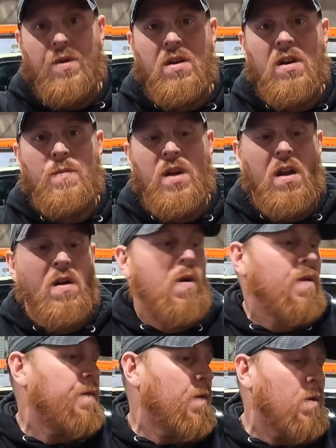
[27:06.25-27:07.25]
with the uptake
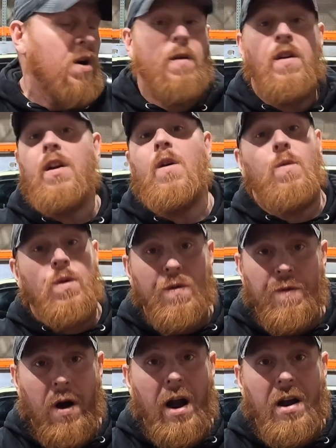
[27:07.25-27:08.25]
are for running no
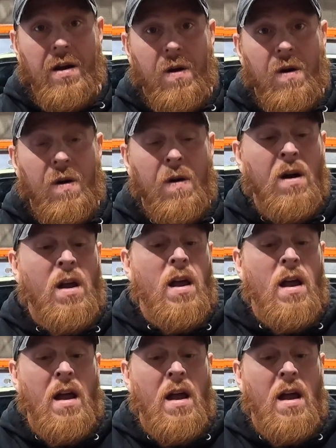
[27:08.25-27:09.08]
roof rack at all,